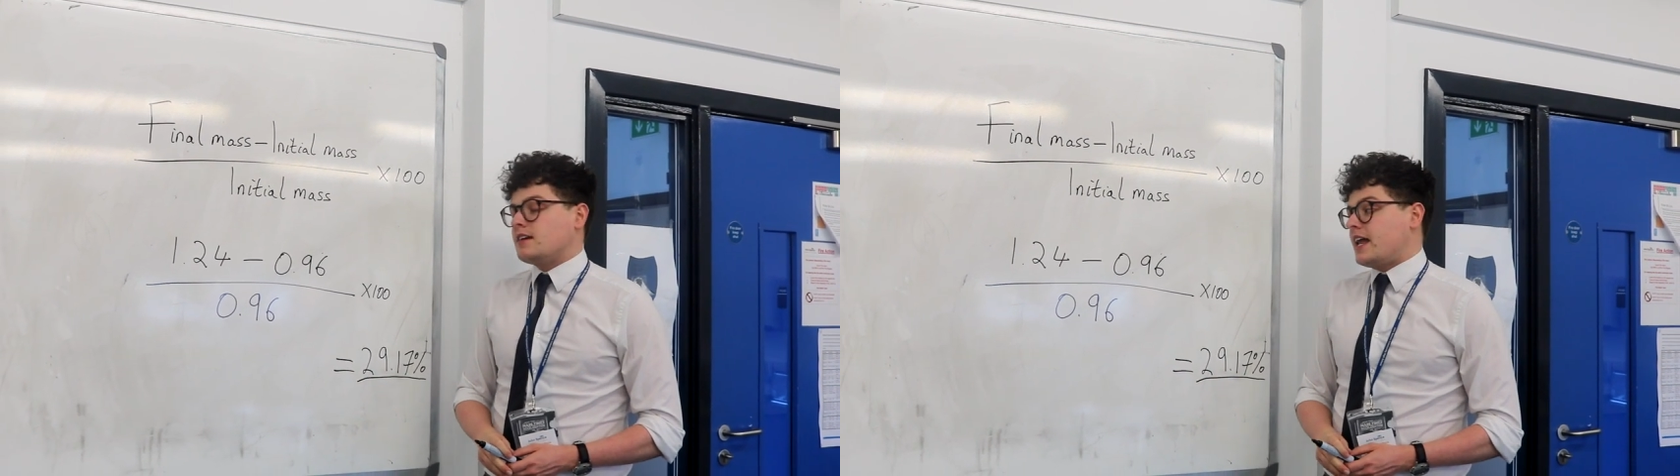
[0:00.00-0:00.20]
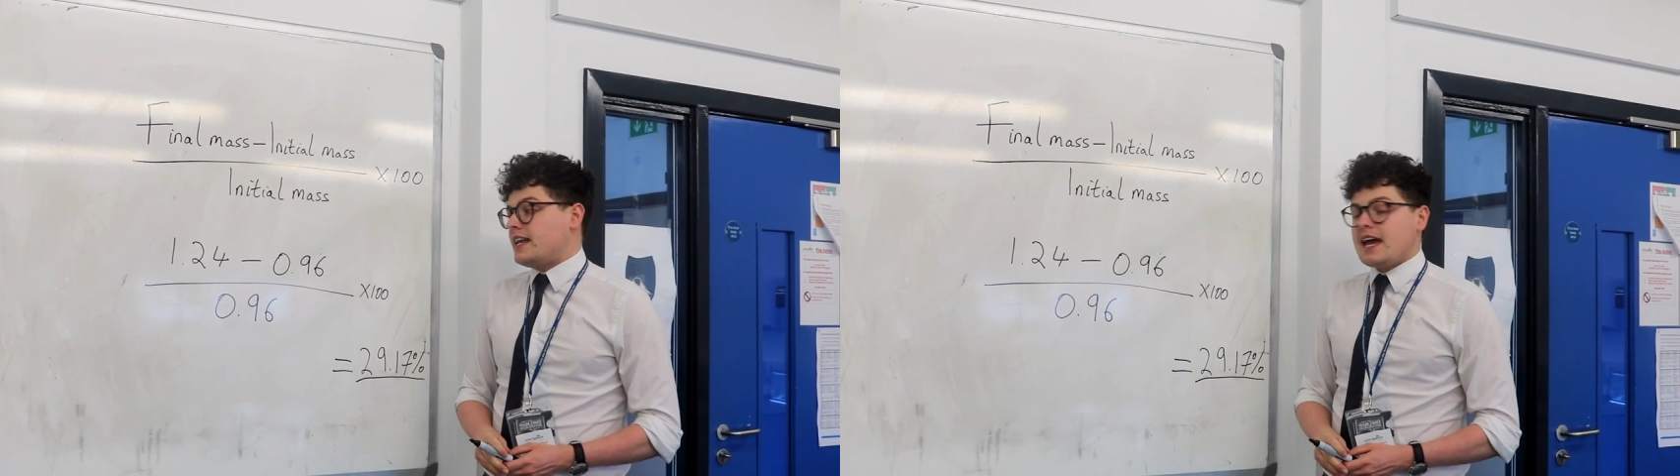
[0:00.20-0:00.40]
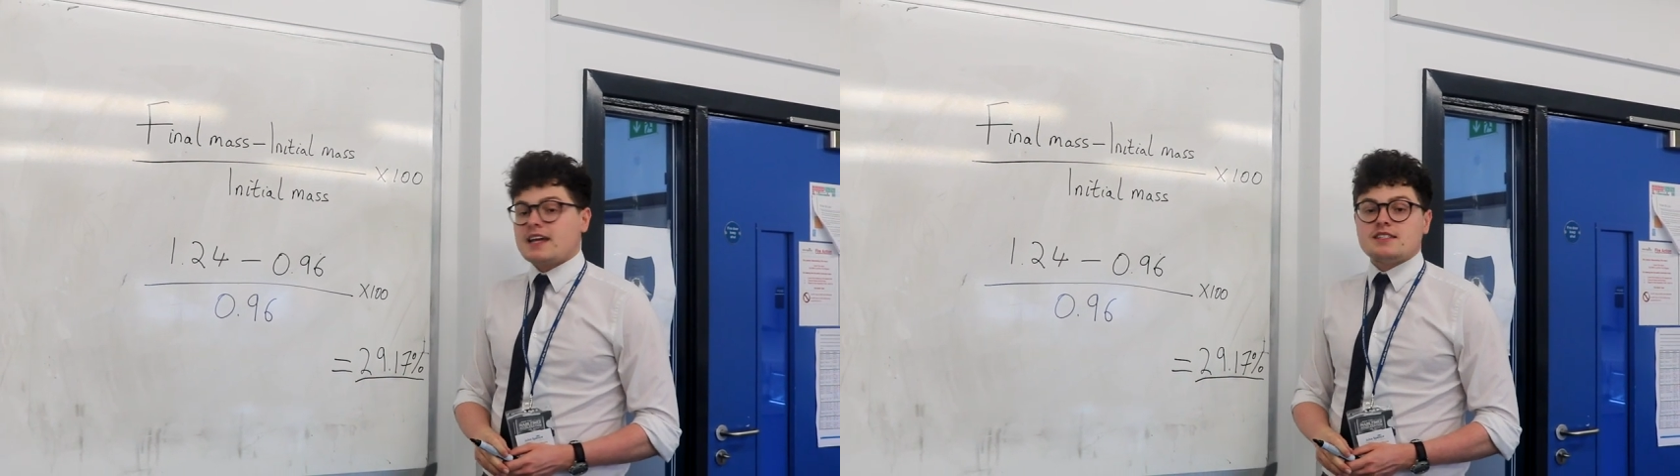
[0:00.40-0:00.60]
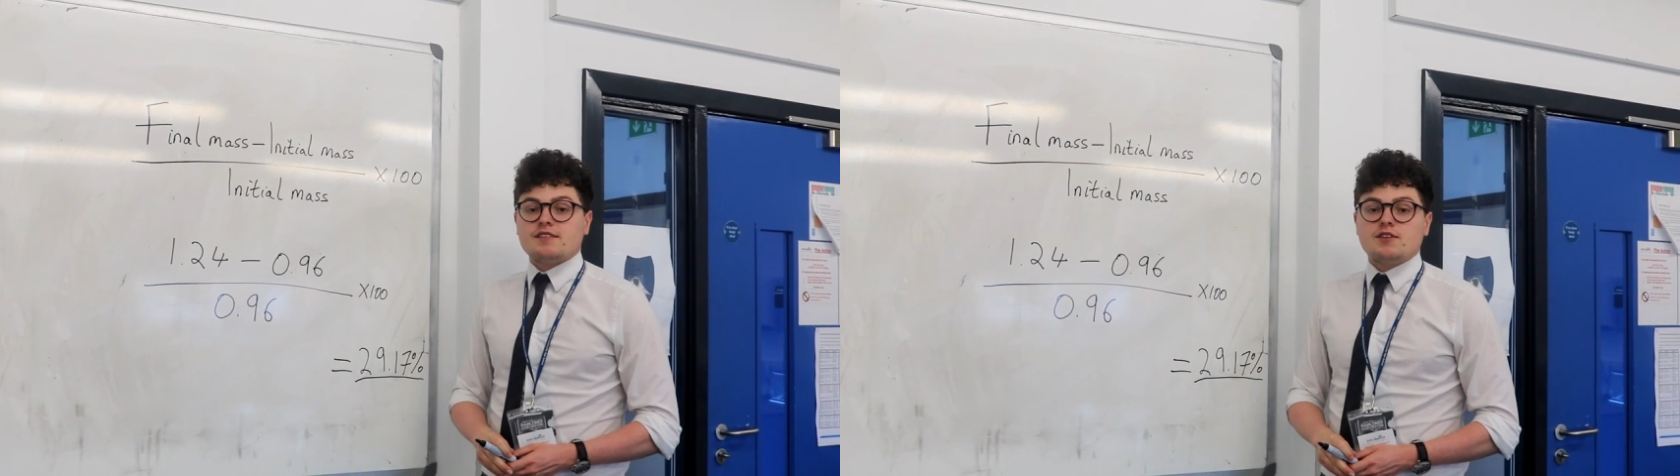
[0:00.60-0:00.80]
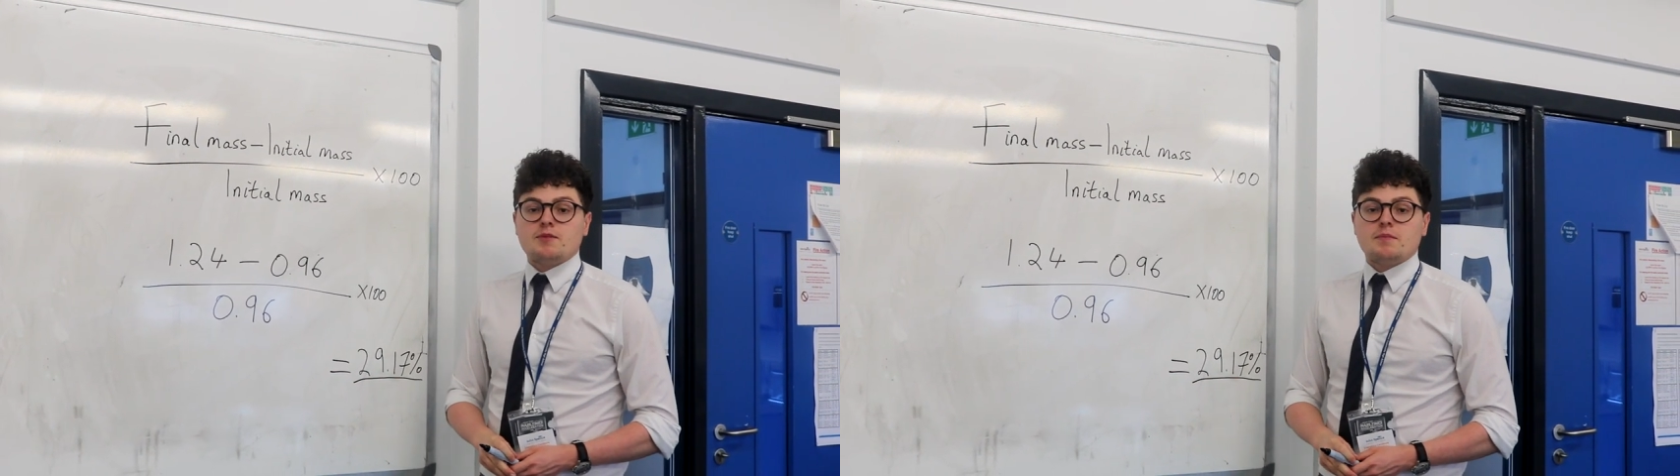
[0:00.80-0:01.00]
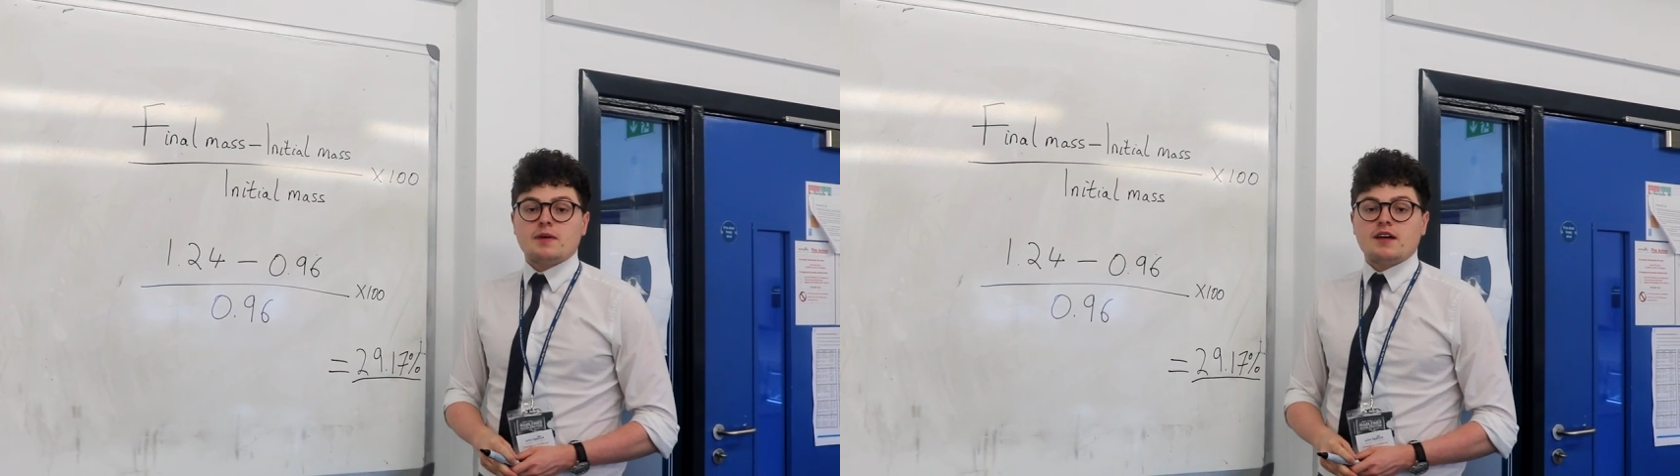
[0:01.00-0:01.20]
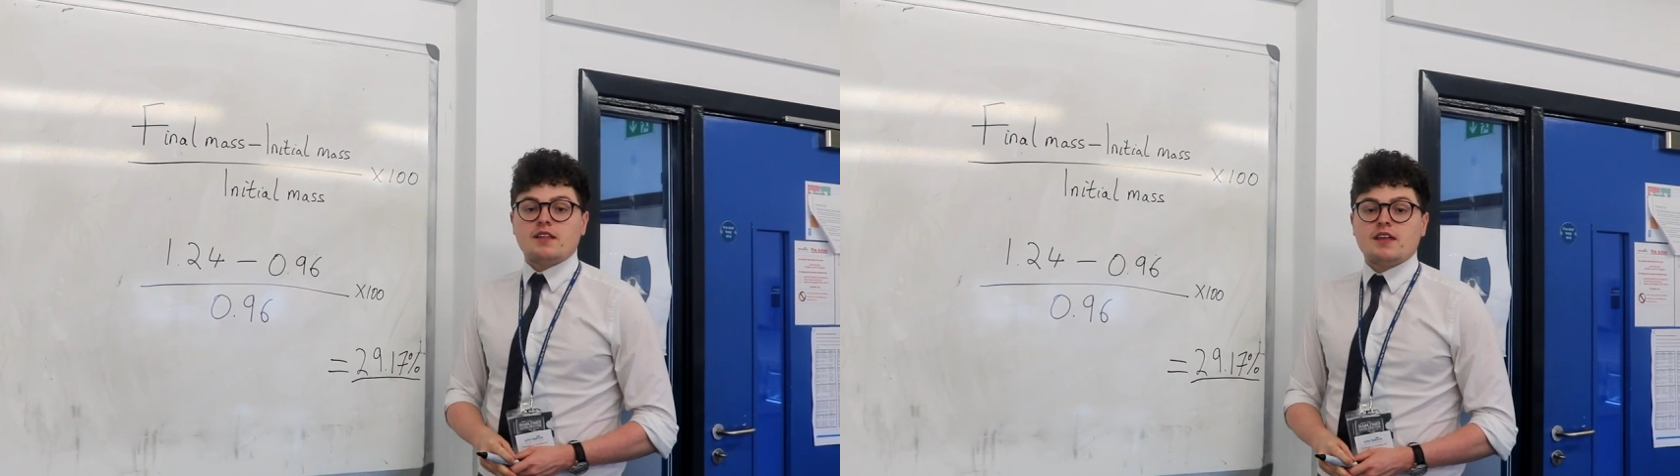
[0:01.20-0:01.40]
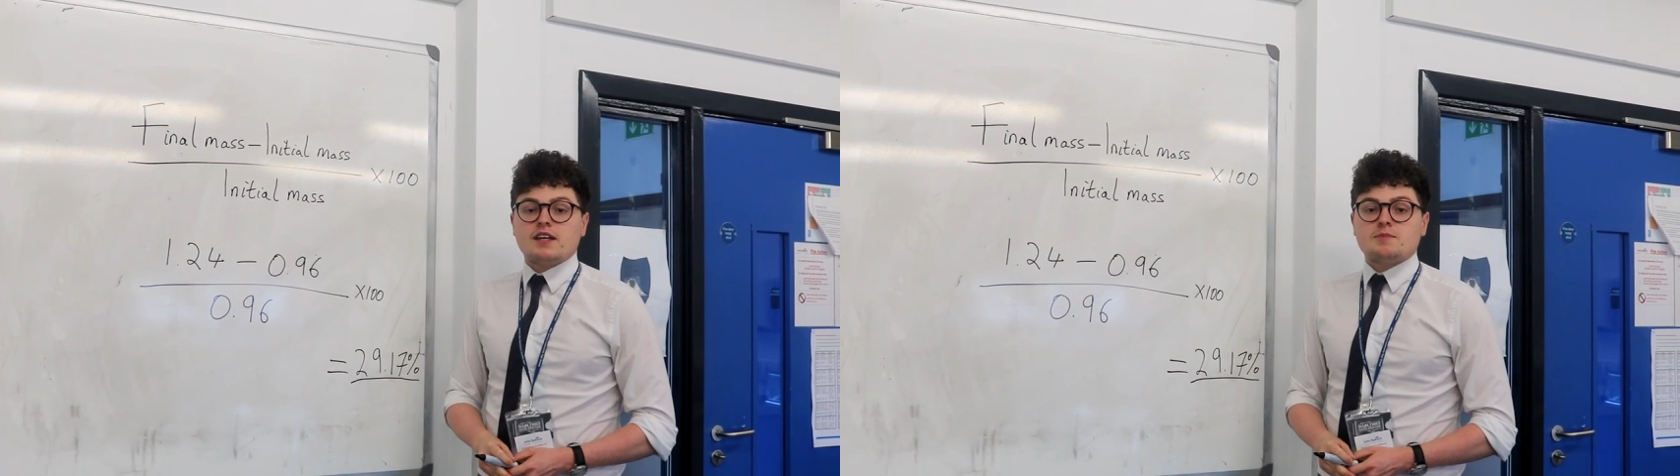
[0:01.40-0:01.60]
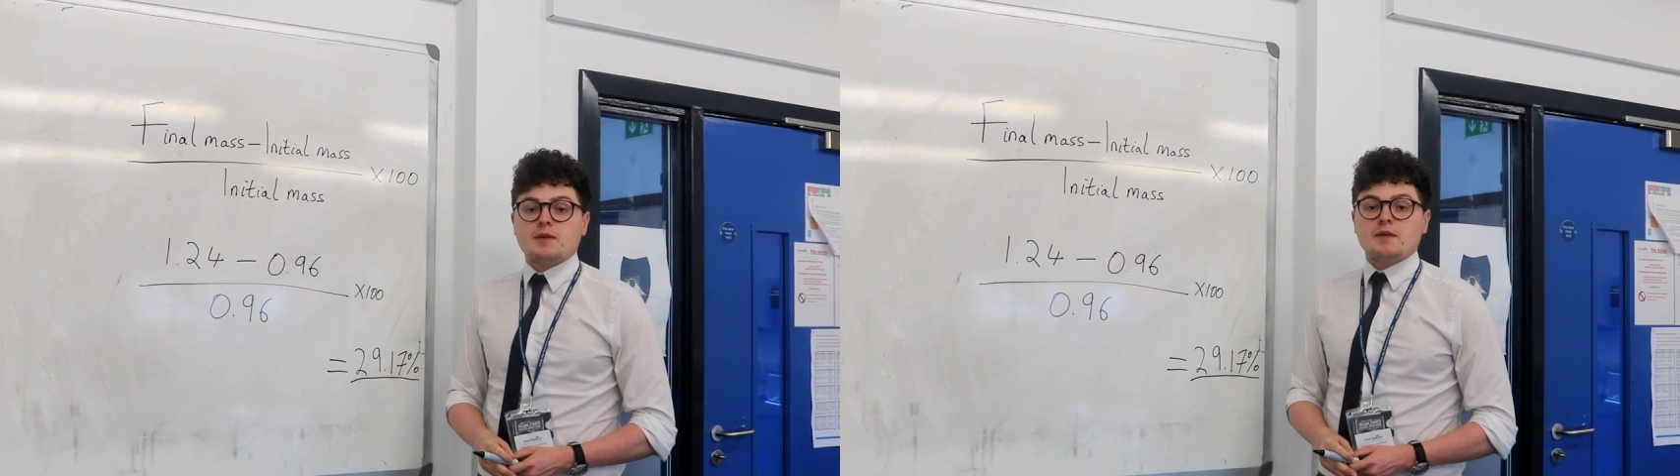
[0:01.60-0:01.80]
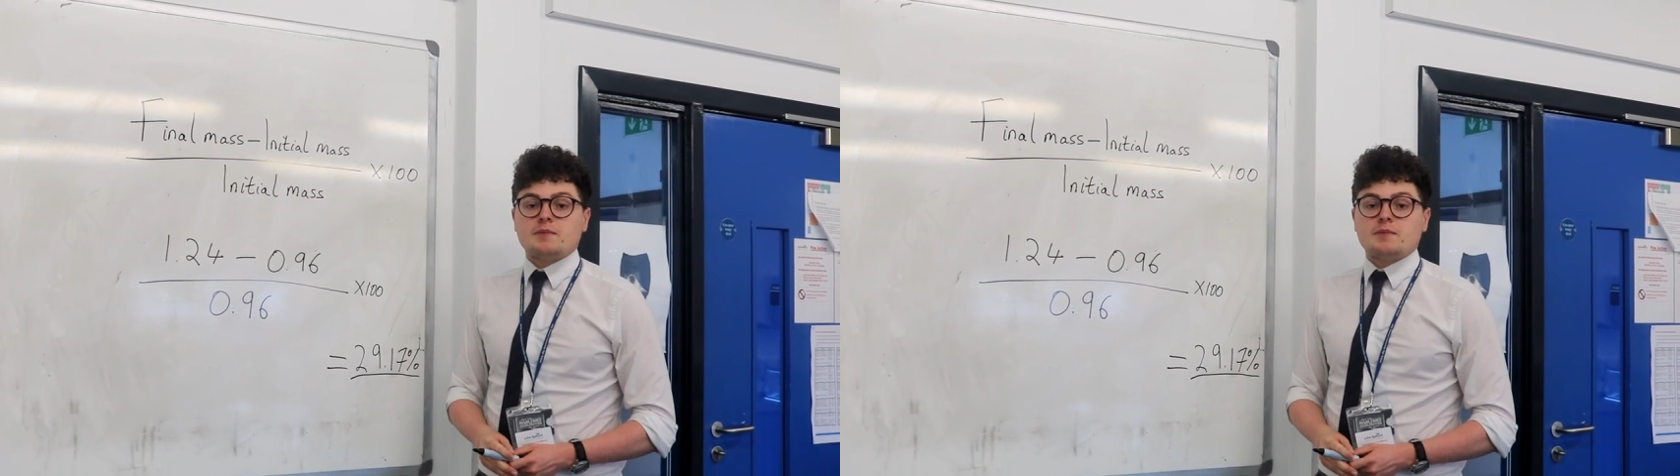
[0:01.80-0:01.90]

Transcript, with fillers: a negative number, there's been a